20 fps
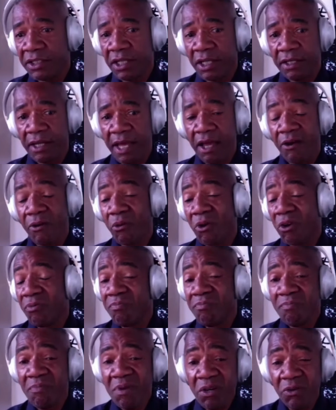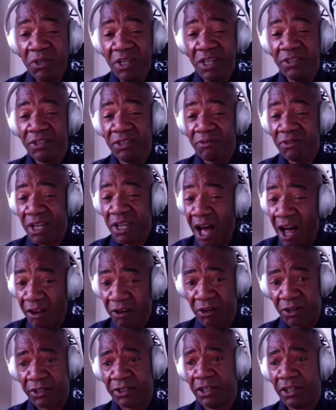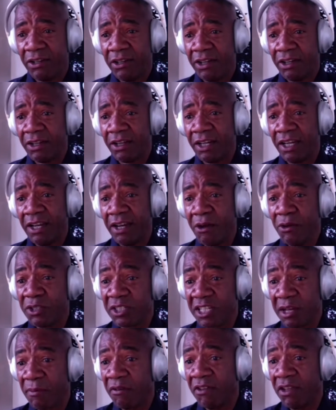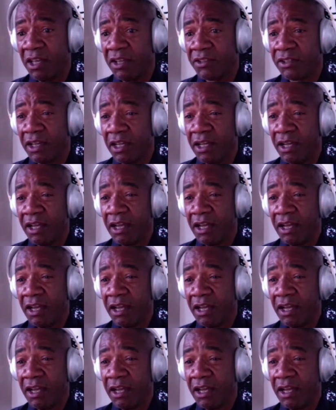today are worth millions of dollars, some of these.